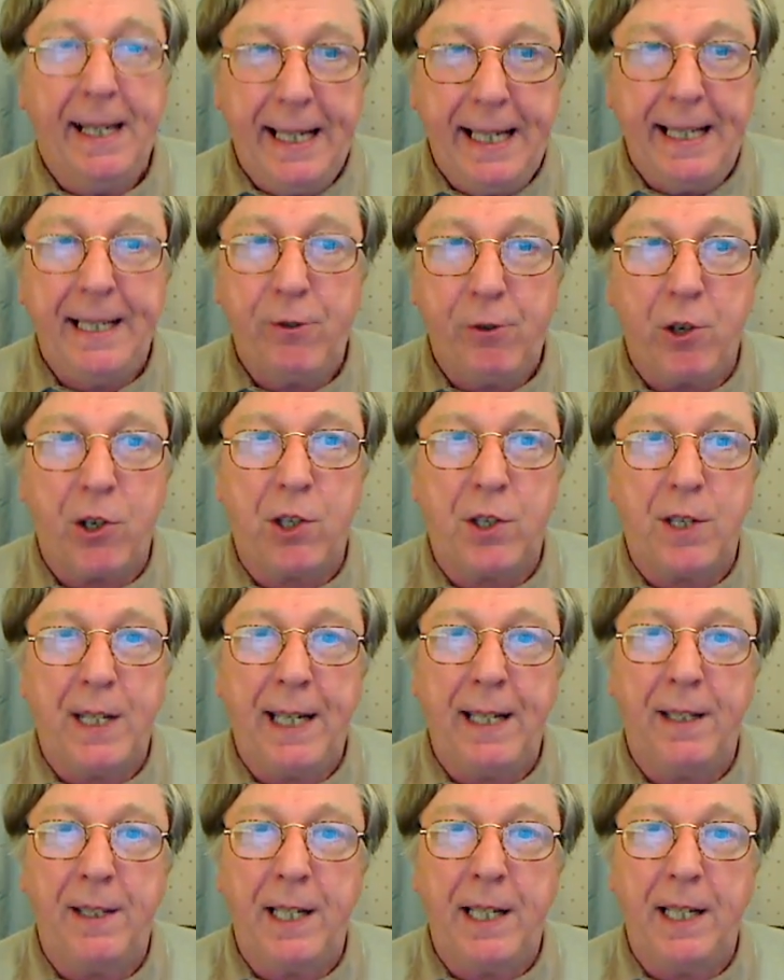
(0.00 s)

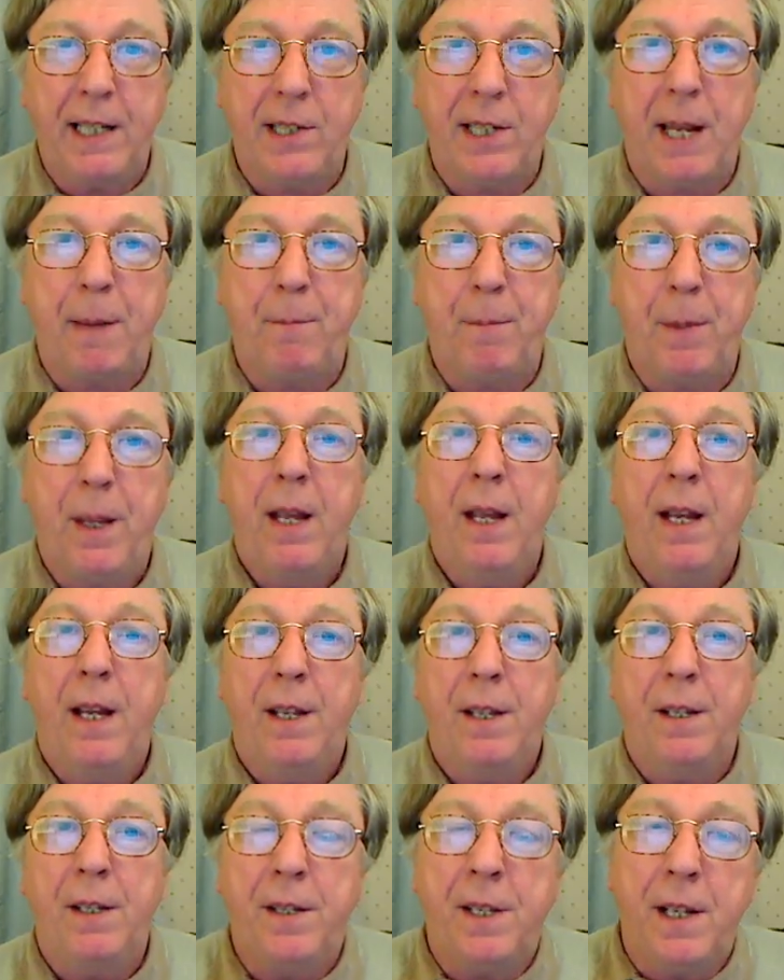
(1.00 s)
interesting that
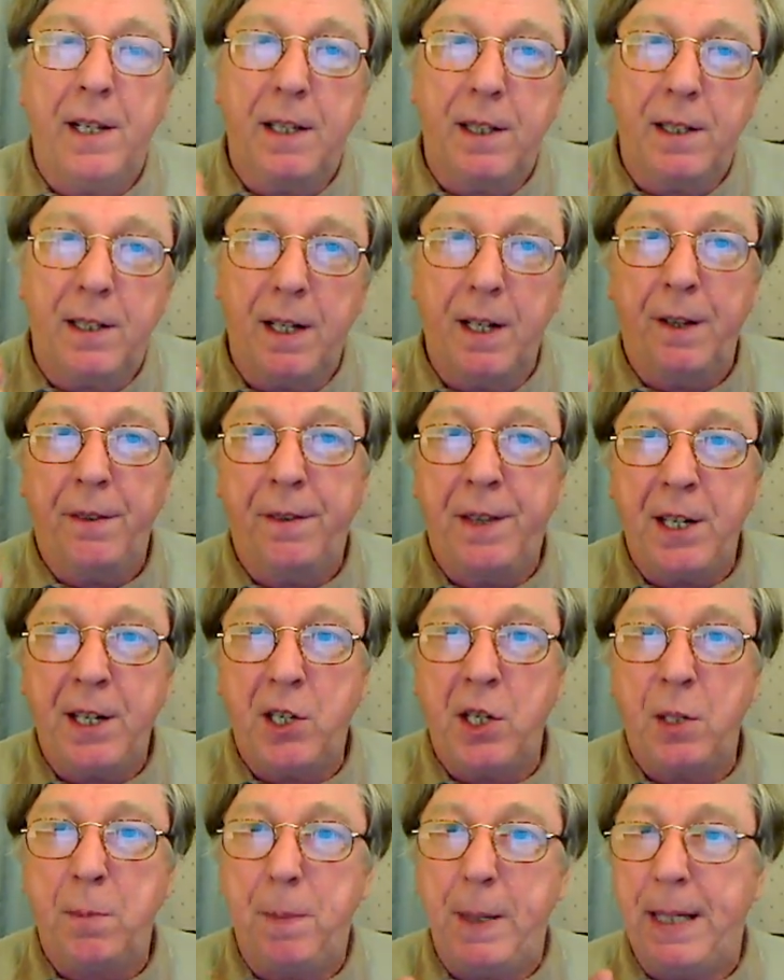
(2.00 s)
that
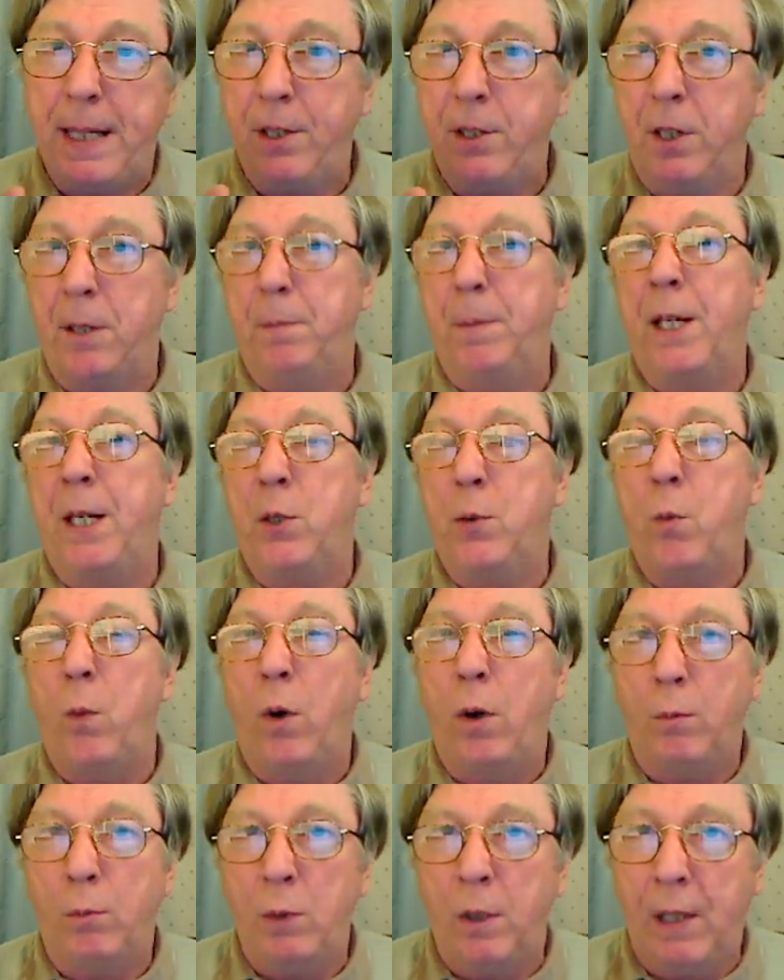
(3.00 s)
this has been done, because
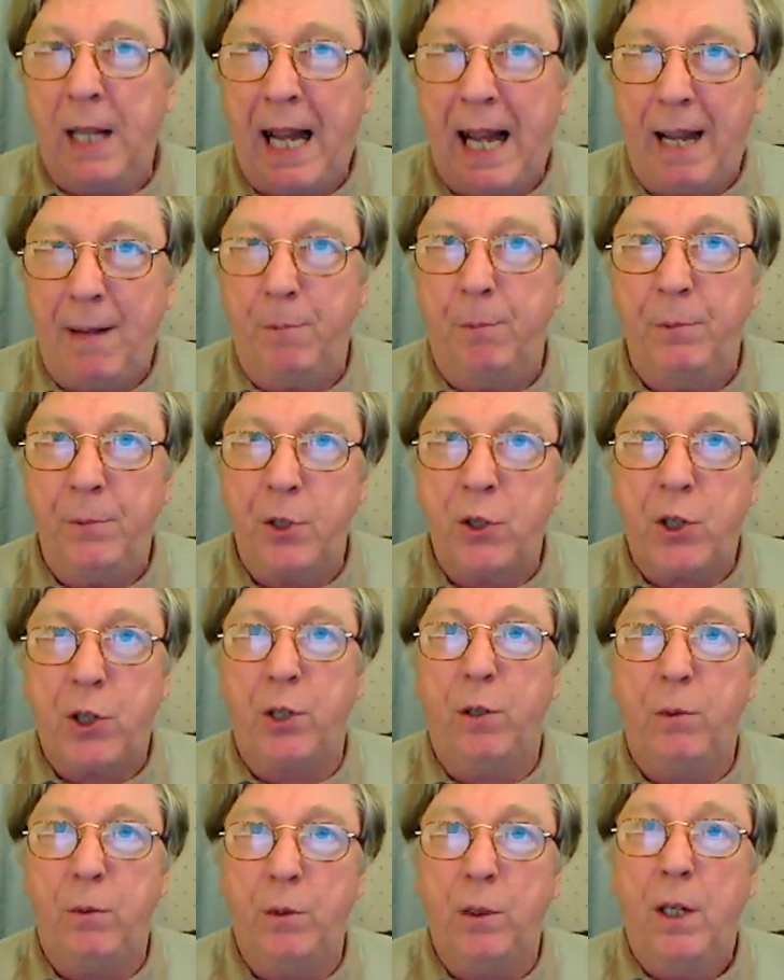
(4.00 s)
what will happen
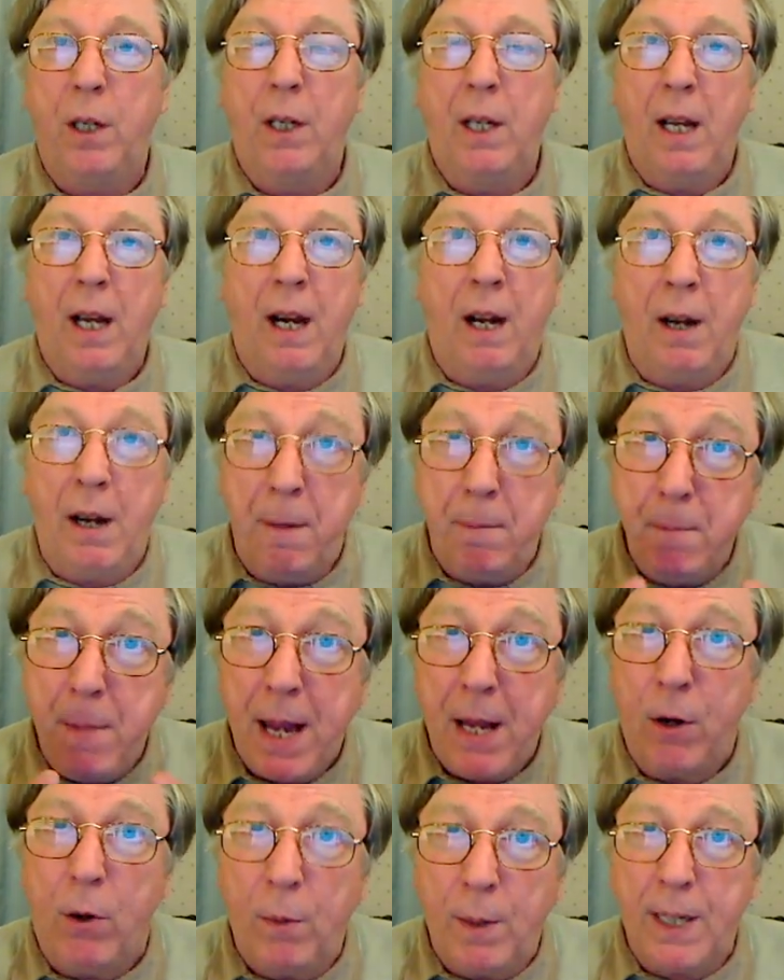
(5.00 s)
soon, or it
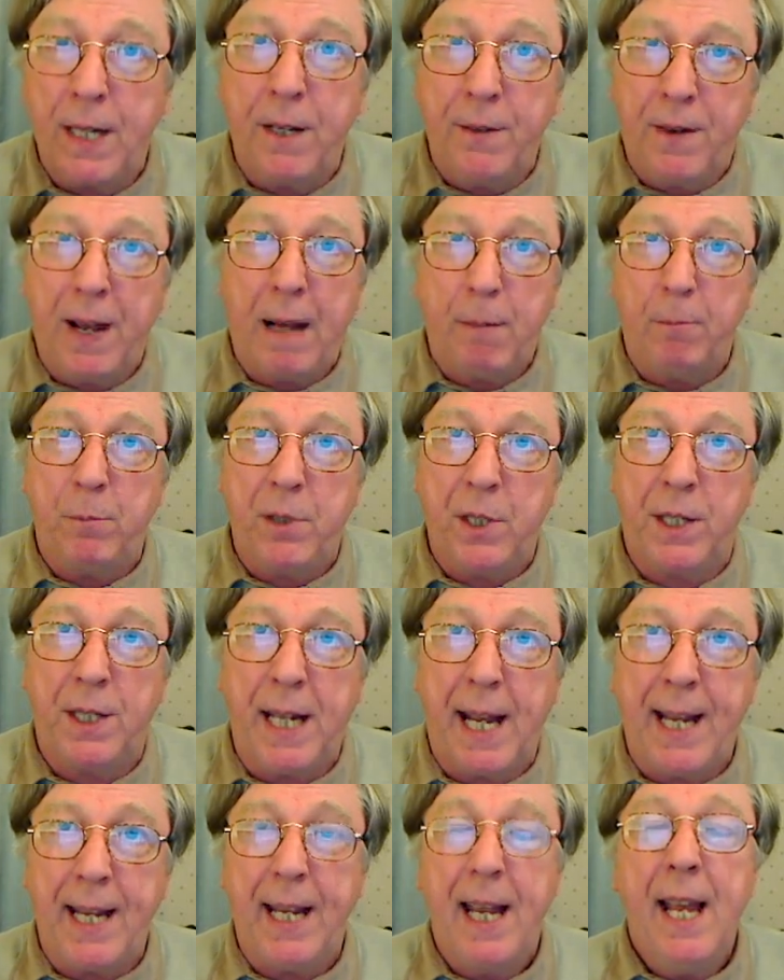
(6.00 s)
may already have happened
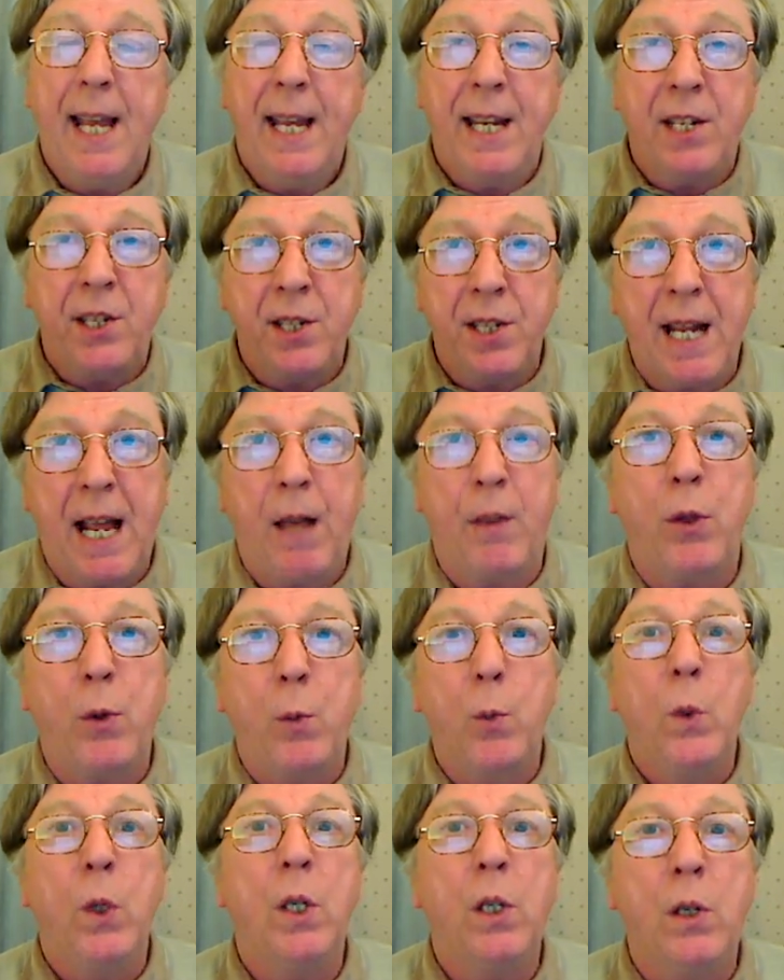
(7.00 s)
today, is now the
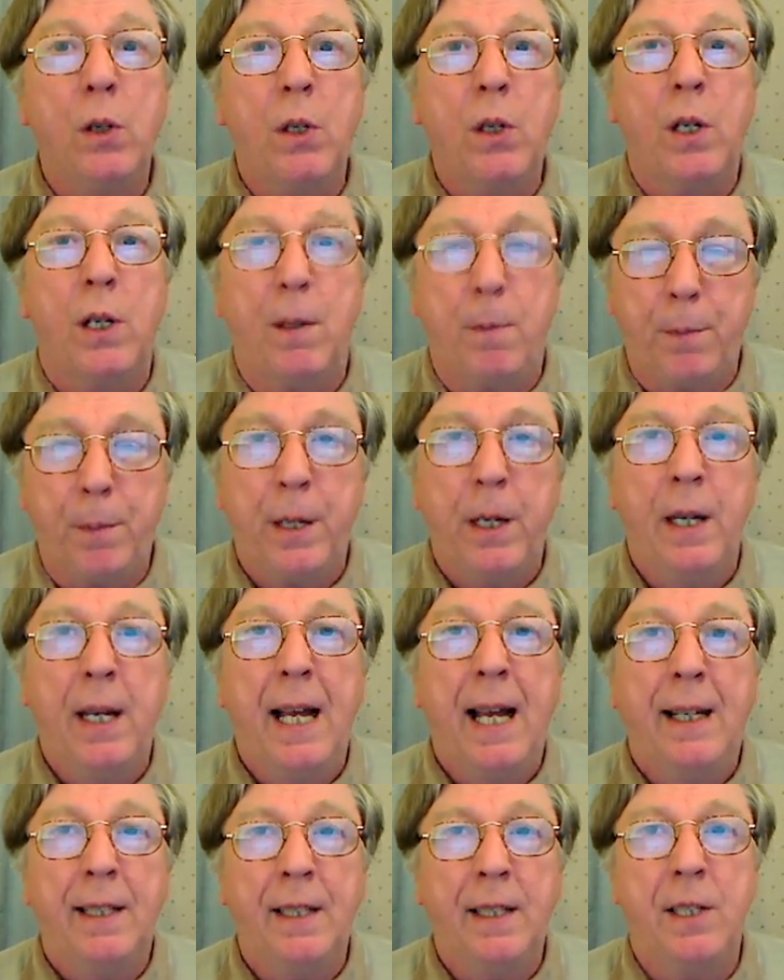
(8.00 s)
World Cup
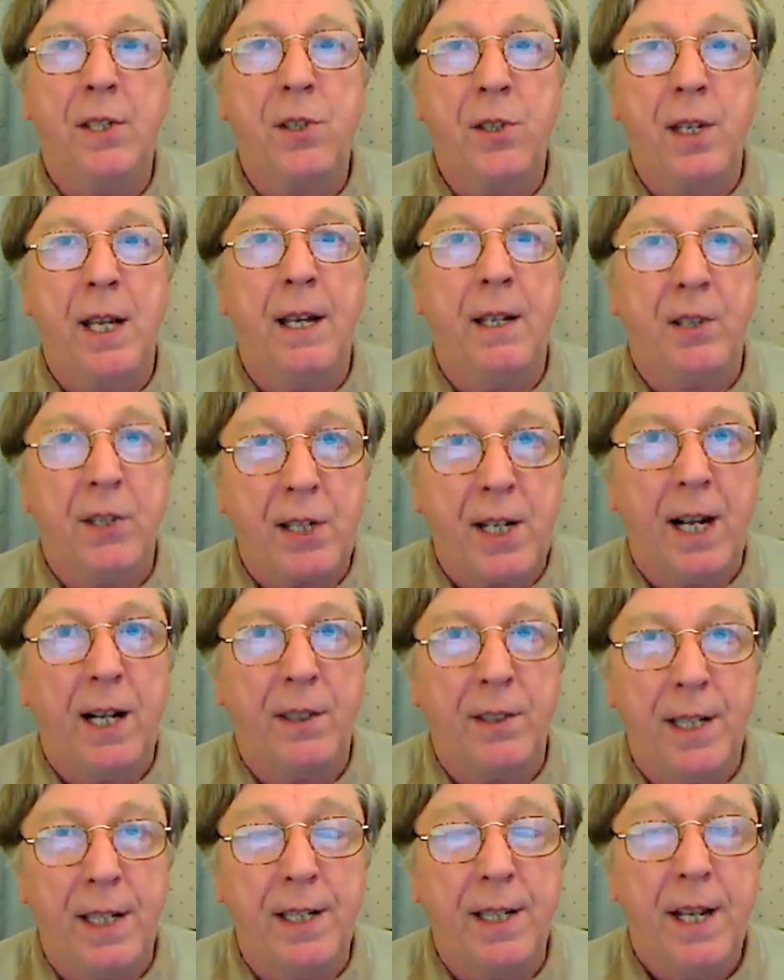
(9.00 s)
has
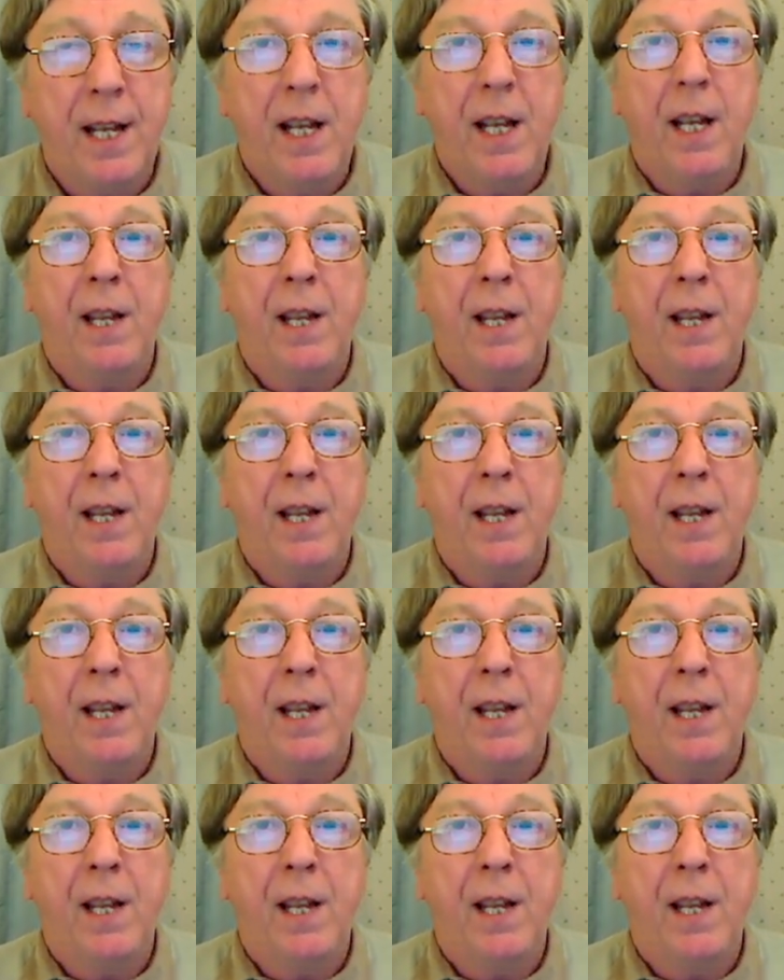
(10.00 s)
started,